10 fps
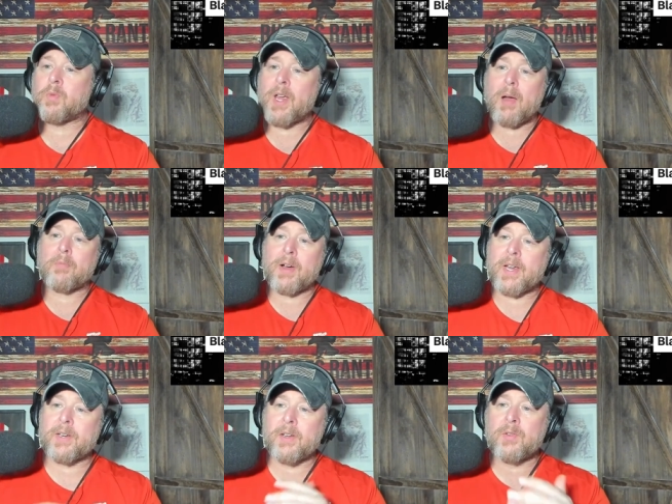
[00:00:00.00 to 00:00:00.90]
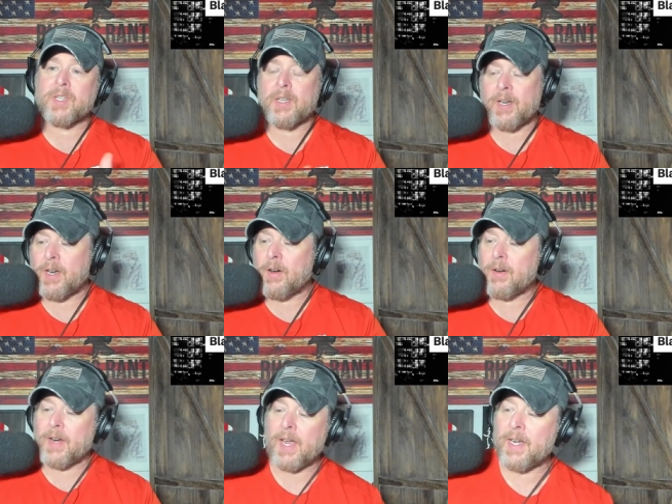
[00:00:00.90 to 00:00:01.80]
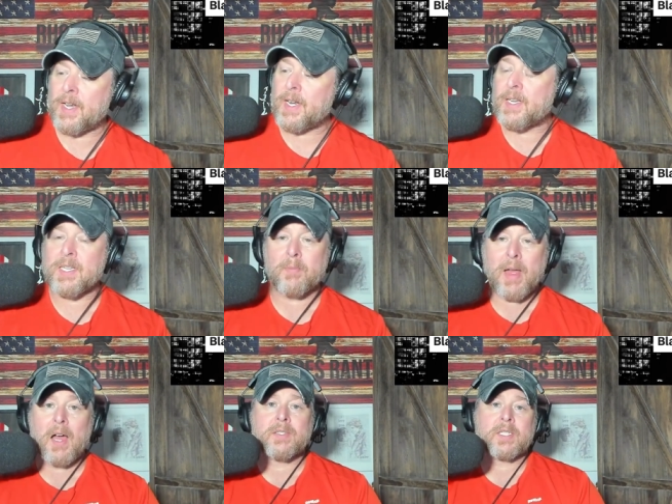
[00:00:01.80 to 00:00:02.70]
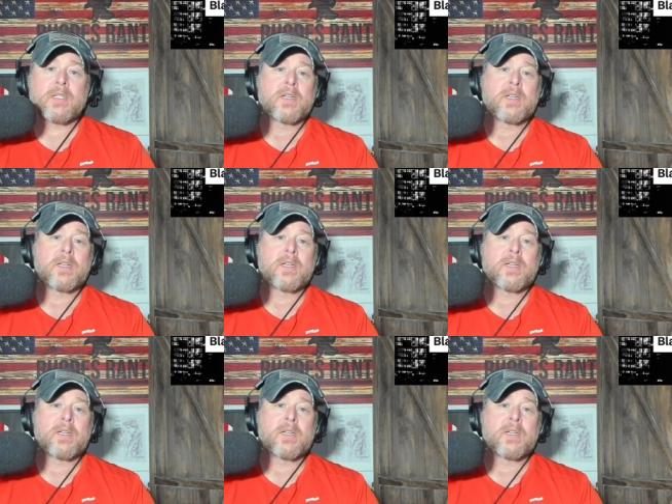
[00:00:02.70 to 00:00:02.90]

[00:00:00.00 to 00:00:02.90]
We got breaking news in here, and it is about